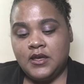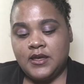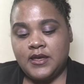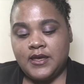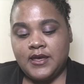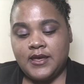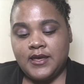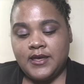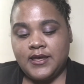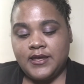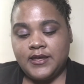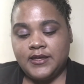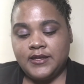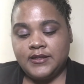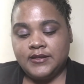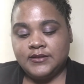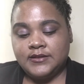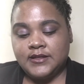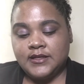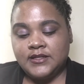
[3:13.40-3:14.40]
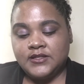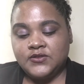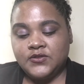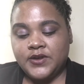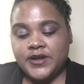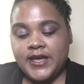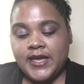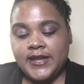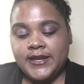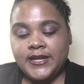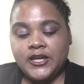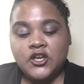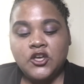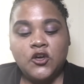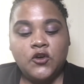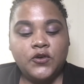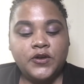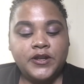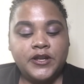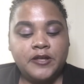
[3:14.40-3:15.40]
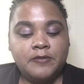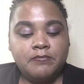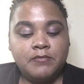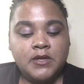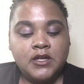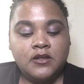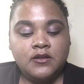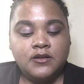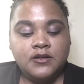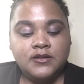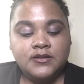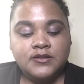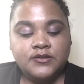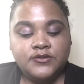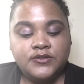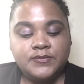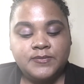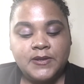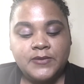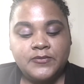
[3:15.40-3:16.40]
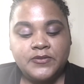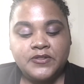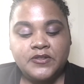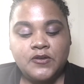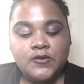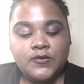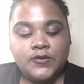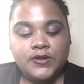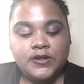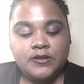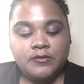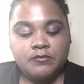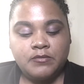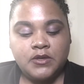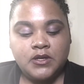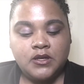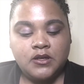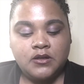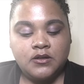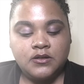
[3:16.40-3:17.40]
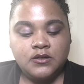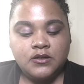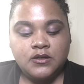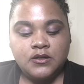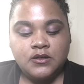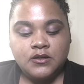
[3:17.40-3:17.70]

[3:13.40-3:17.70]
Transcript: and it's organic coconut milk. So it's made with coconut milk.